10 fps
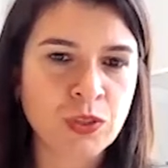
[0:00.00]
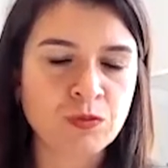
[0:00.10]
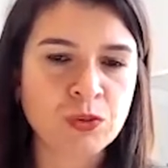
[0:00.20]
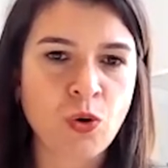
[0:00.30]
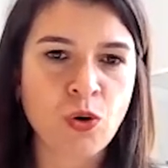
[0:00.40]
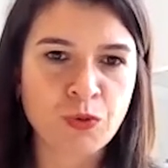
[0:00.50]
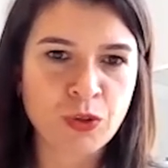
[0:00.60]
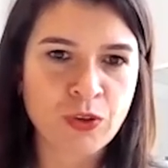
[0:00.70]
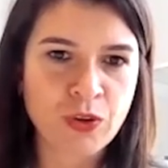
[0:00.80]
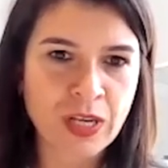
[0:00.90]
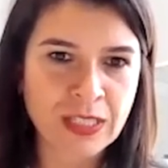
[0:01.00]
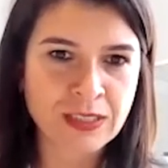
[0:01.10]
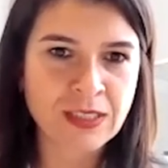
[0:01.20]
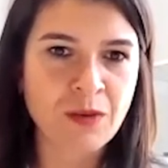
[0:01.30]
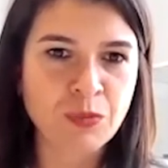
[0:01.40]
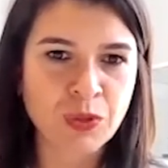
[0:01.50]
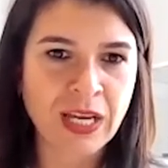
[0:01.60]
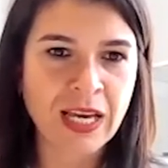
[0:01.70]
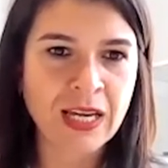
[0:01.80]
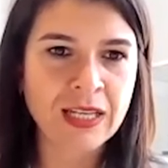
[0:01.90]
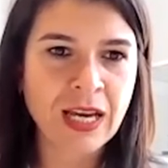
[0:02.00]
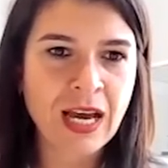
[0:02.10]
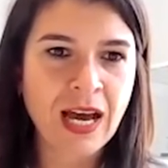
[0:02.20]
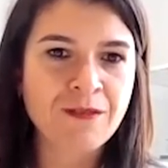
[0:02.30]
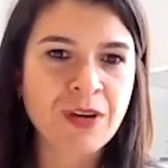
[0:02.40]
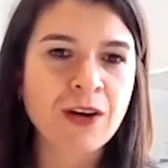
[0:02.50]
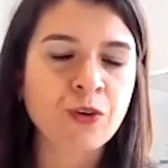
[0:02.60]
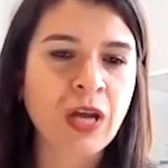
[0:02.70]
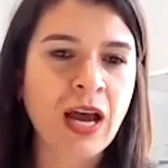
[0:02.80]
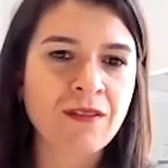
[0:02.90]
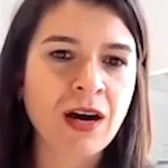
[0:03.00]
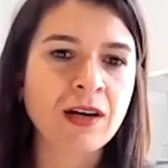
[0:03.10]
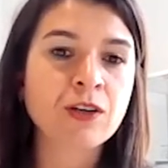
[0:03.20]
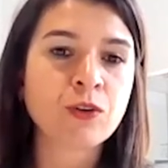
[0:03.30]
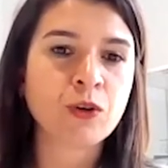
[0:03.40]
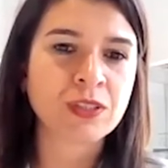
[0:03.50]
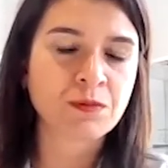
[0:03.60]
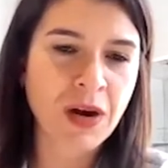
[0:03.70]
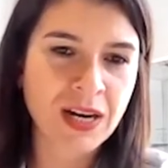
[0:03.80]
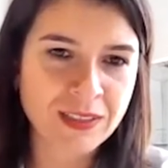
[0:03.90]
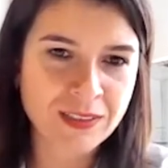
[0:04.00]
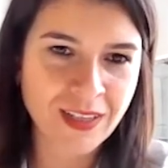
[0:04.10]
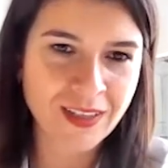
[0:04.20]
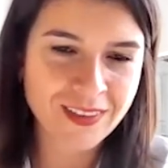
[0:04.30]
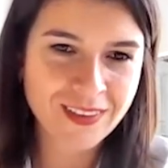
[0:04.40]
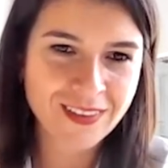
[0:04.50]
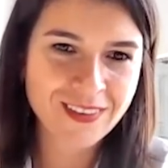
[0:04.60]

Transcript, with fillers: museums overlooking Istanbul again. And we are going to have our closing party there.